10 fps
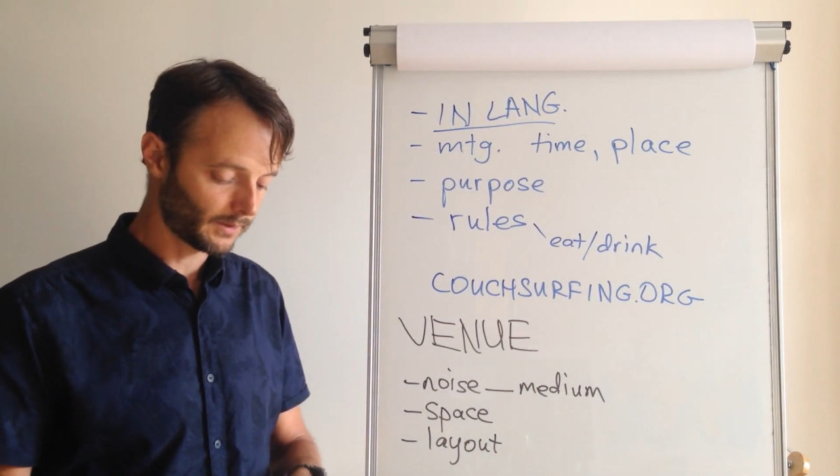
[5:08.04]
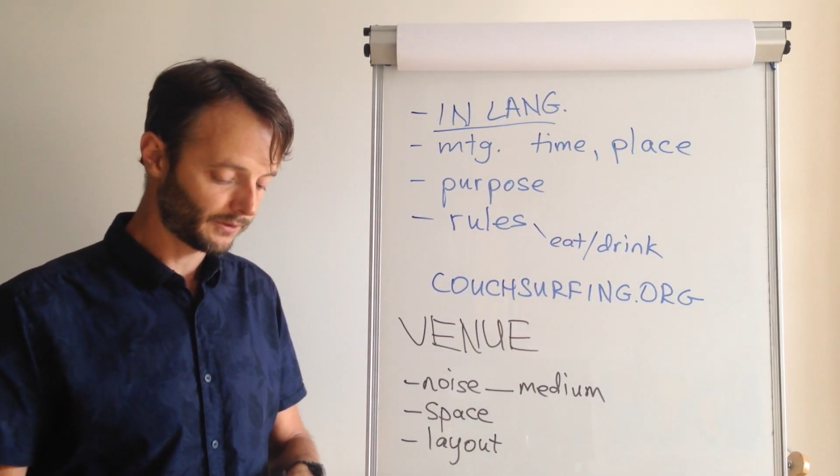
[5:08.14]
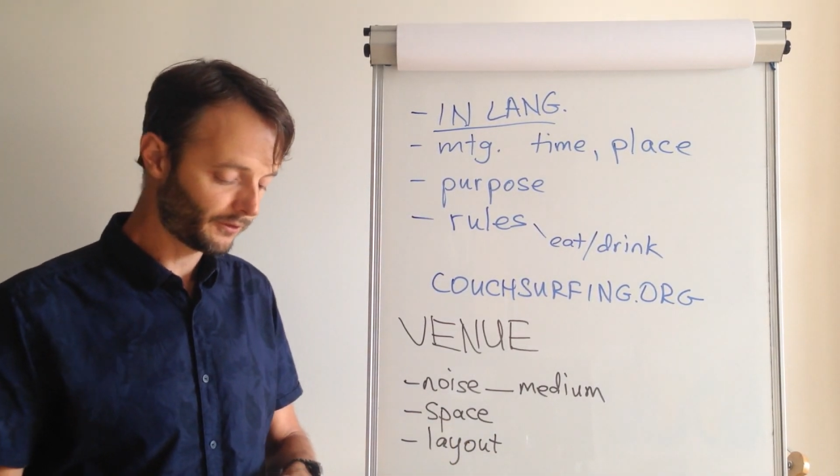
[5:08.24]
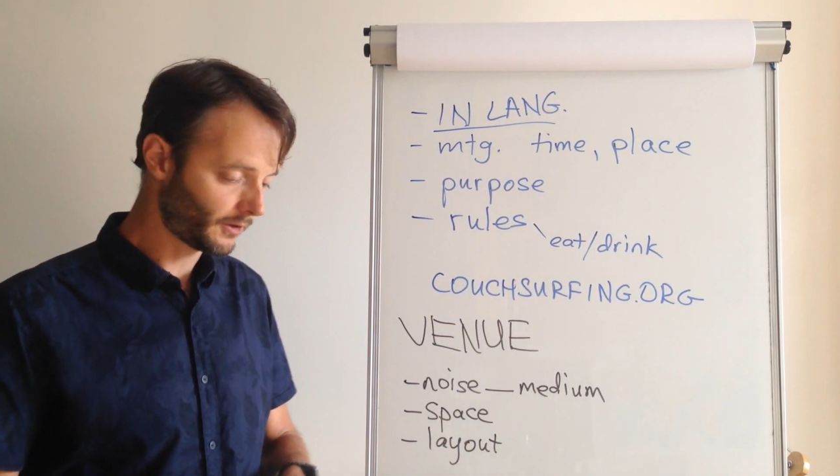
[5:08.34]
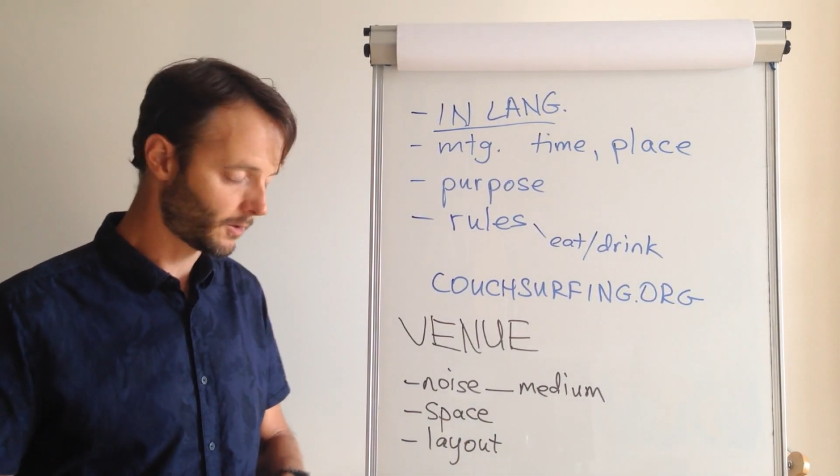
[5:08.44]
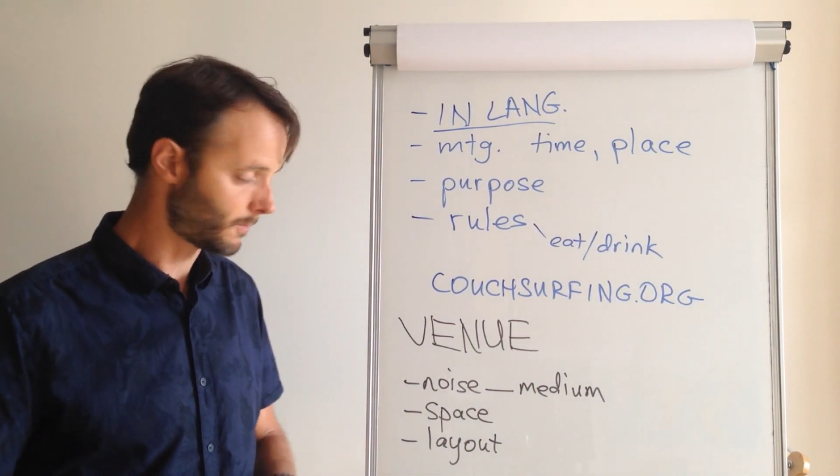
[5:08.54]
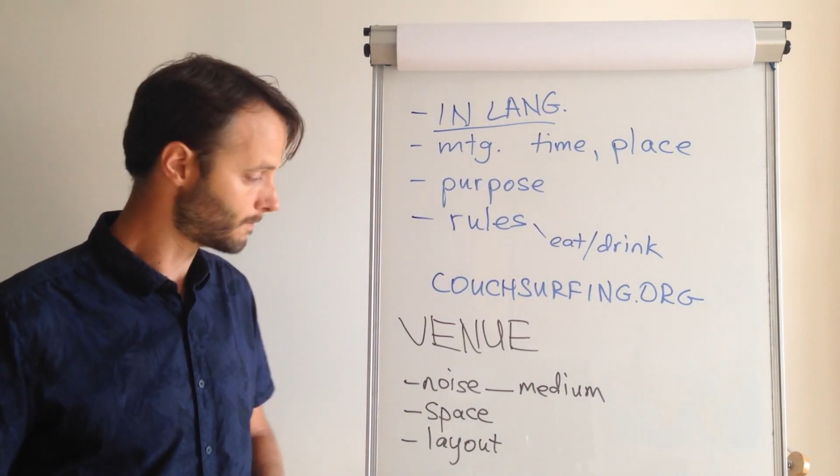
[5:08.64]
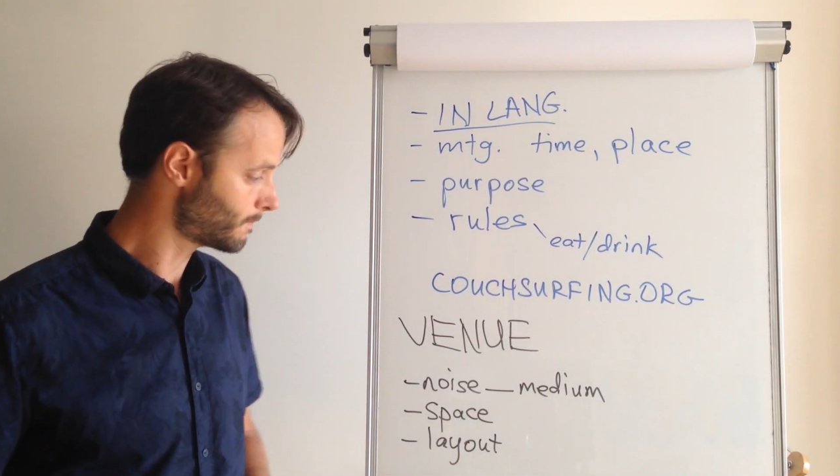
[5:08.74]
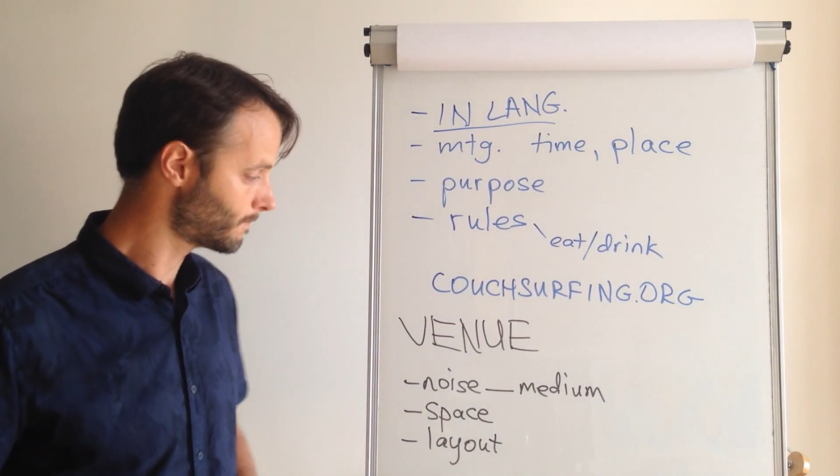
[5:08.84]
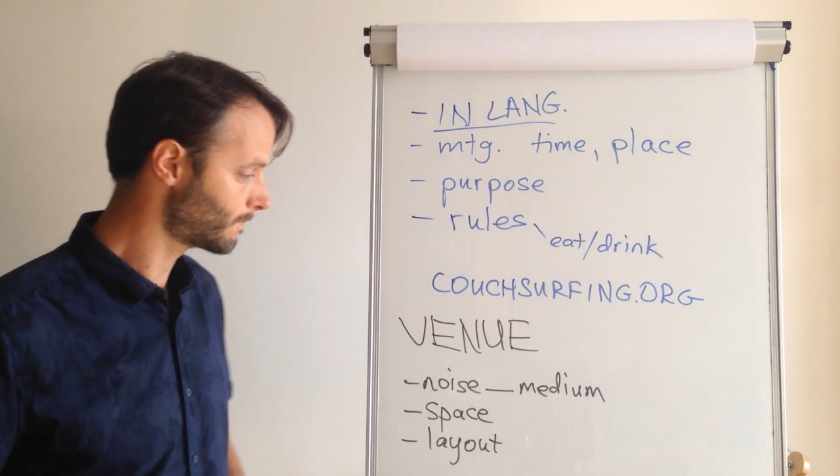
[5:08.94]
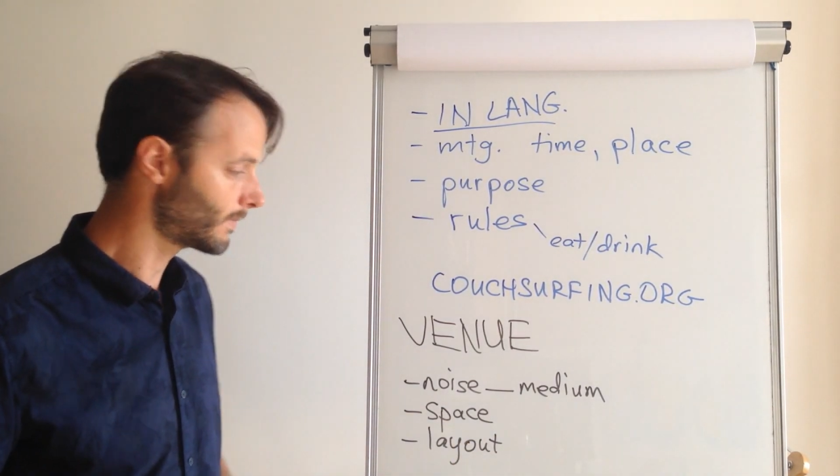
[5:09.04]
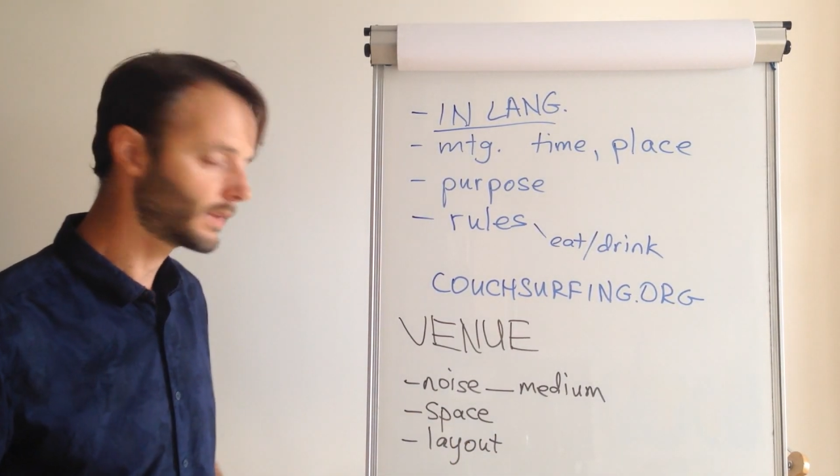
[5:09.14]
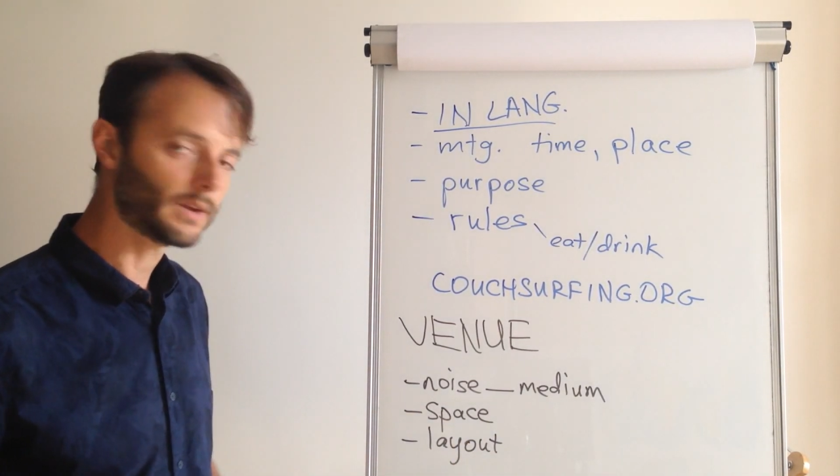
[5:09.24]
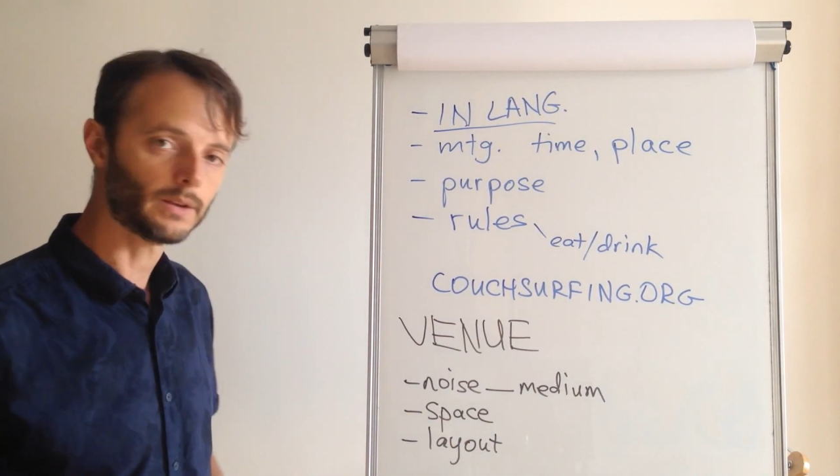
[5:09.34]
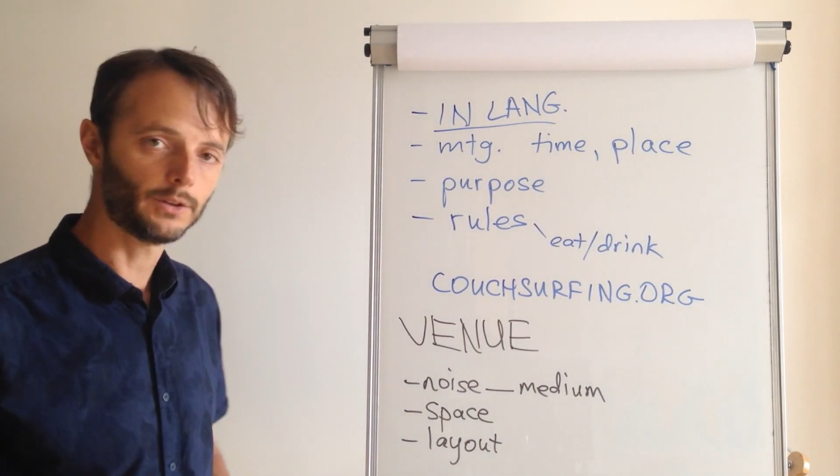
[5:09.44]
So,
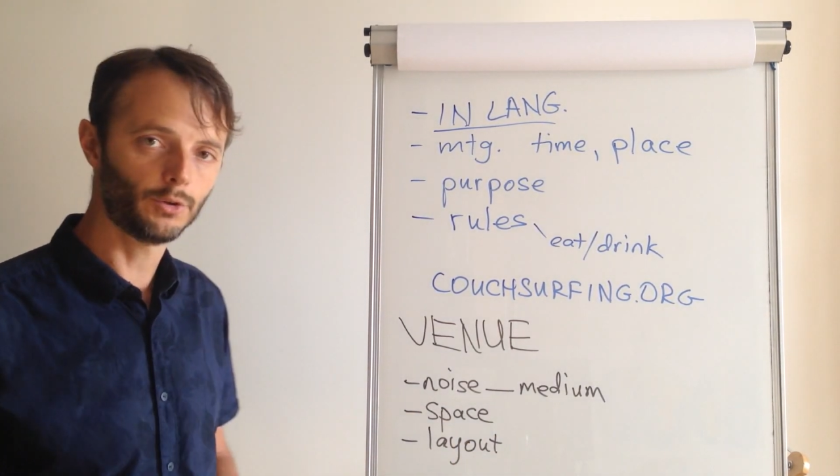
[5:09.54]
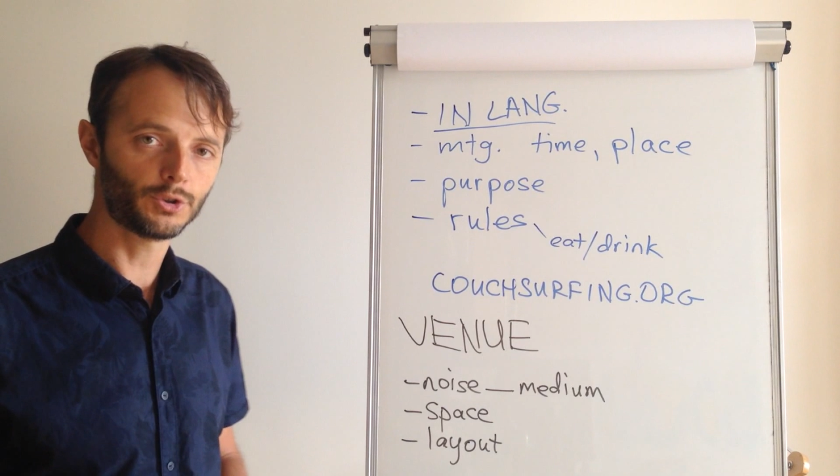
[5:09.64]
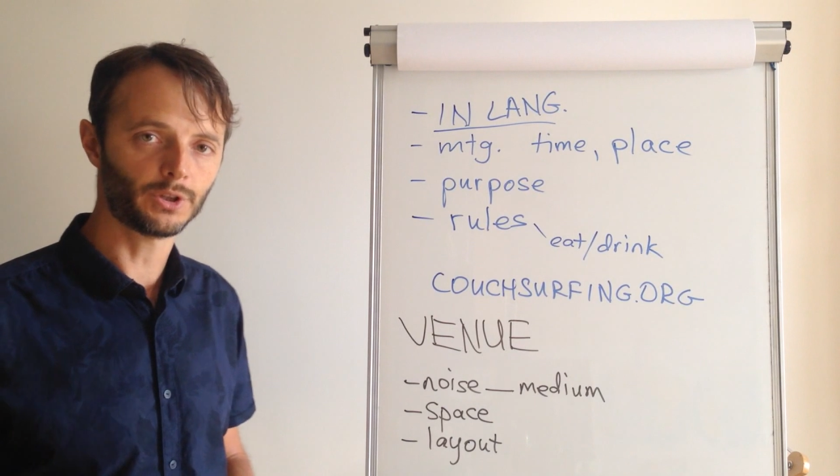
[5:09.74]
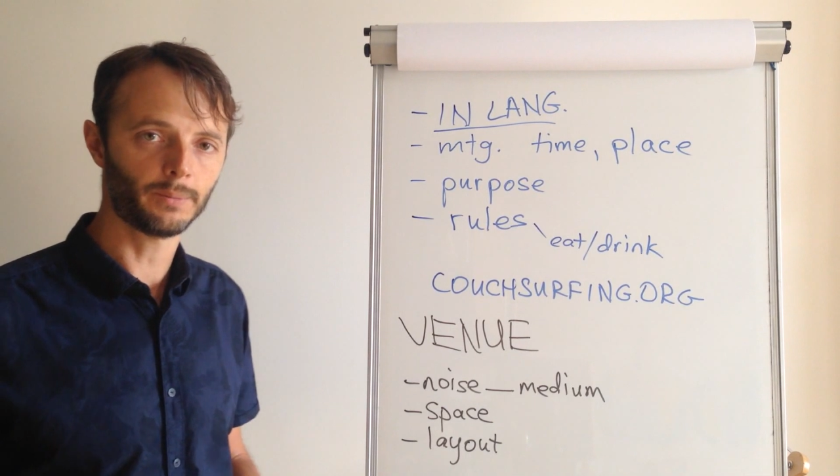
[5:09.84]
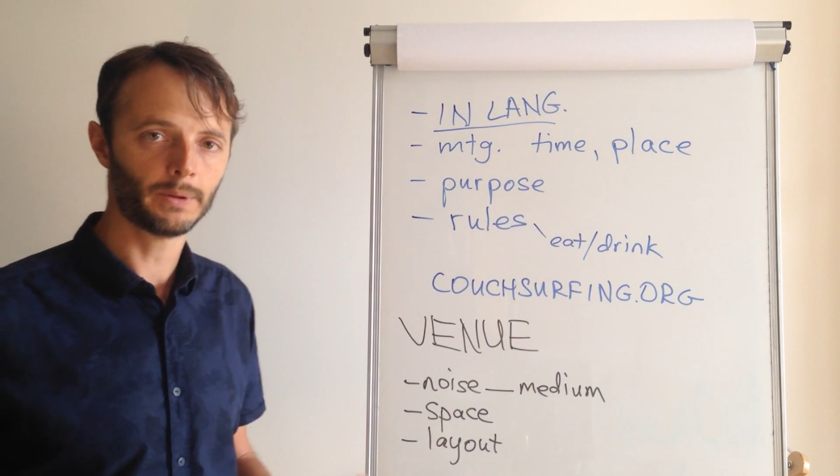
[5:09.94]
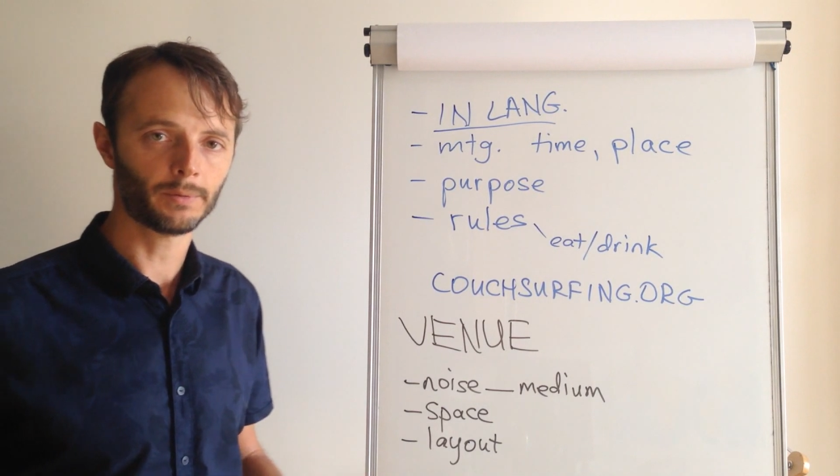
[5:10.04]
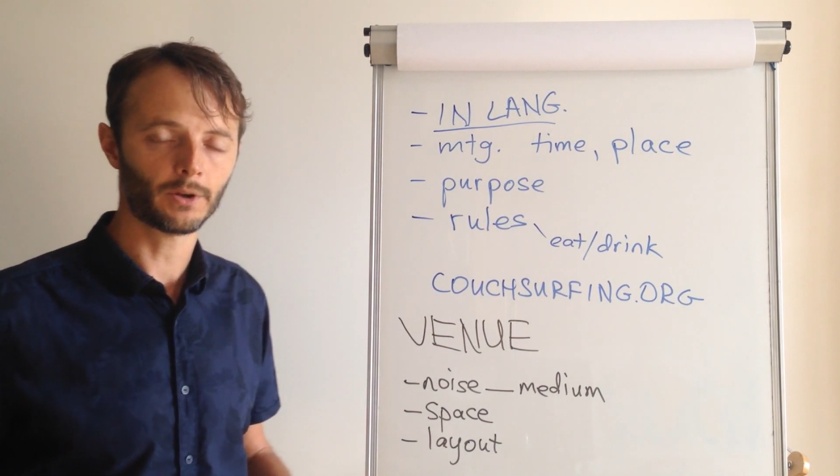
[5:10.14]
usually people